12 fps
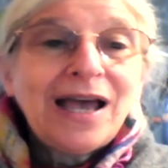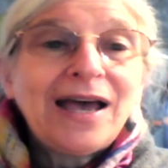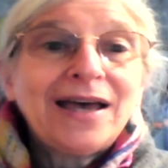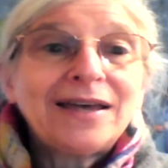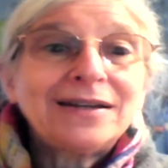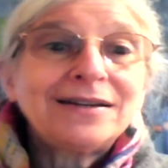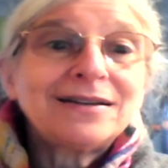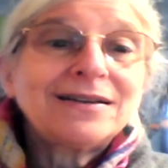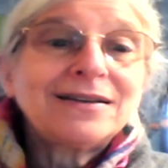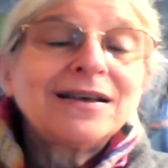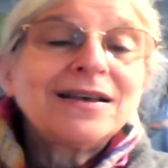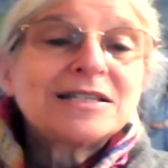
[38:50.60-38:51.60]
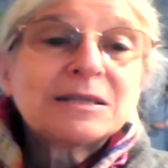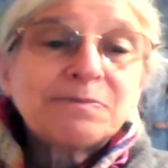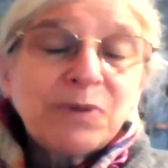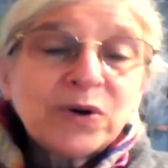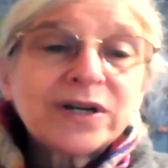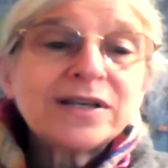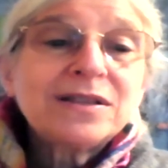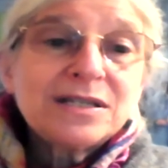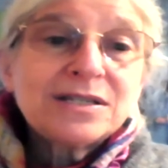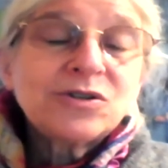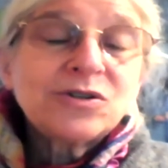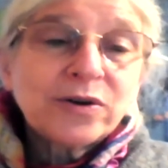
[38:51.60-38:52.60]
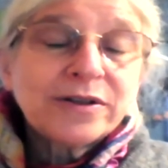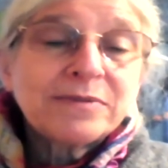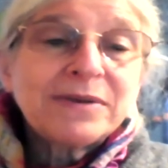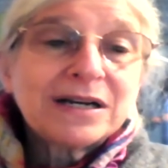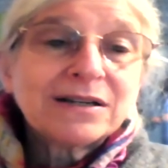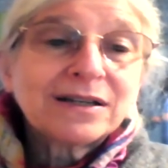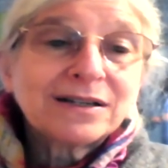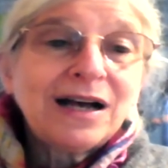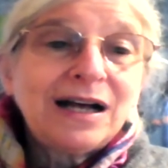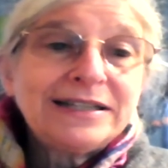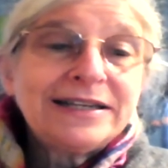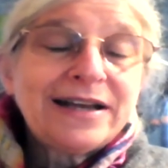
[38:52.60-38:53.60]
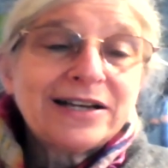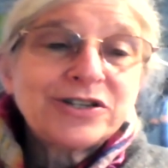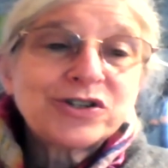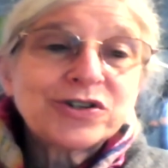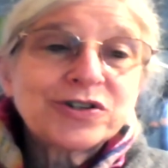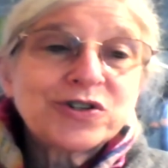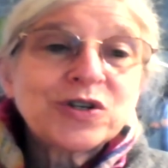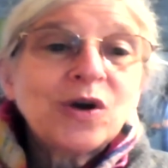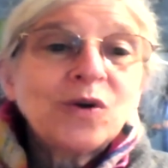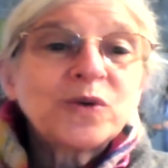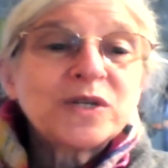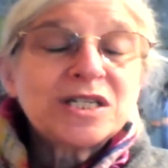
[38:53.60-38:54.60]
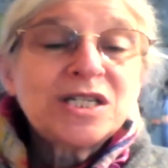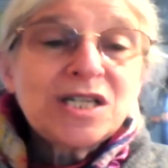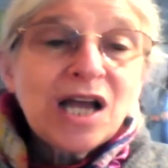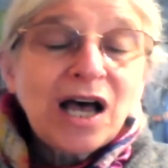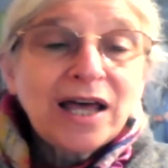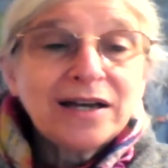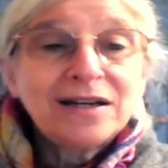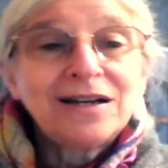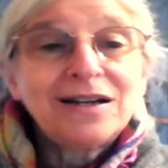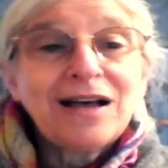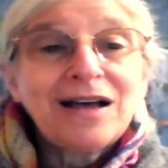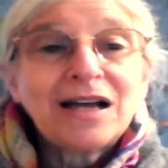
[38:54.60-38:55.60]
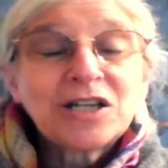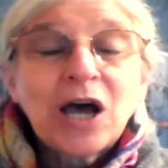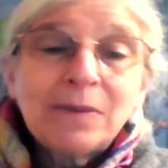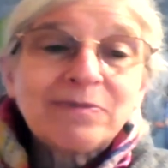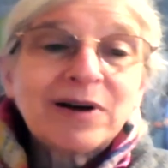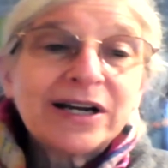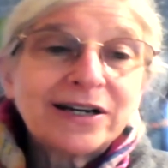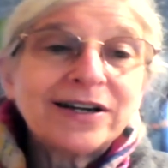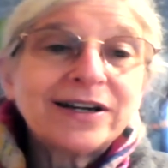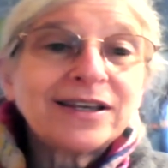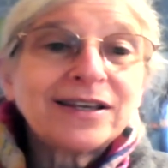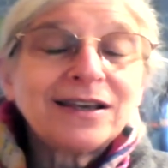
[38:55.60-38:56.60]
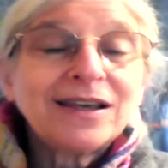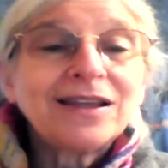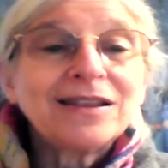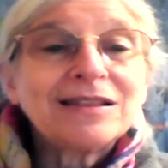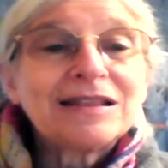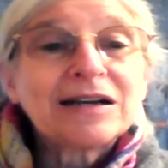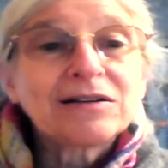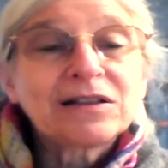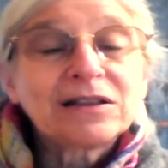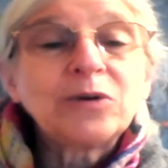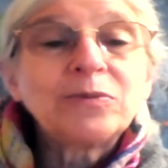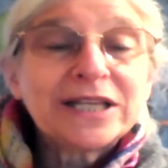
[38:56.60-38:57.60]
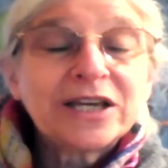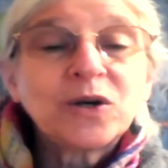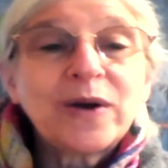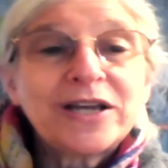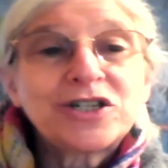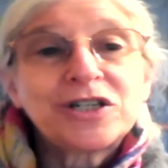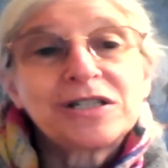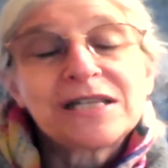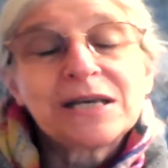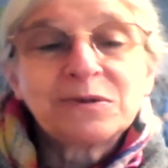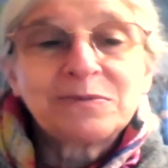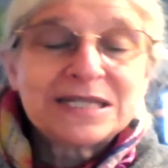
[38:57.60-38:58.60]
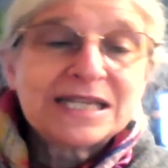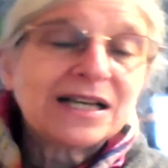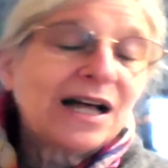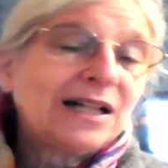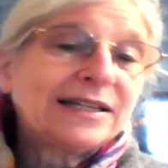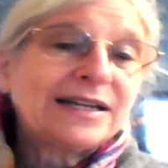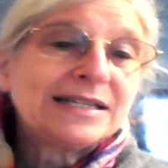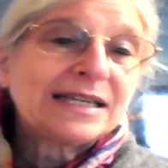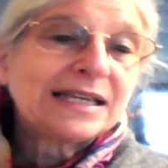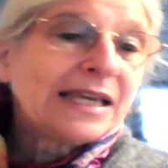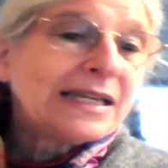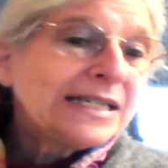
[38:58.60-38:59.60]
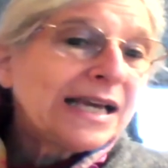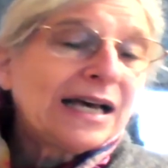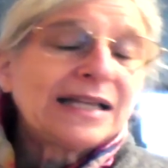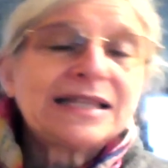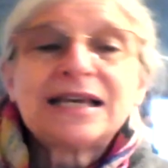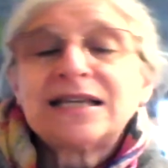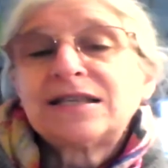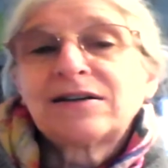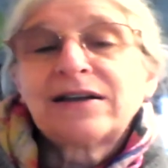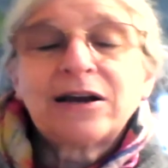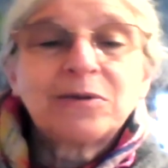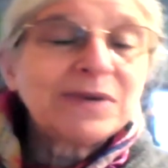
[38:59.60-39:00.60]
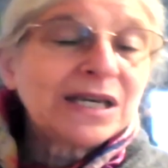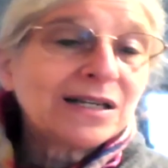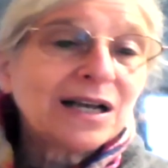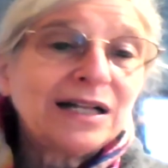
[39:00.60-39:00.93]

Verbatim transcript: And supporting these North American colonizers was not top priority in their global equations. They were busy colonizing India, they had their Caribbean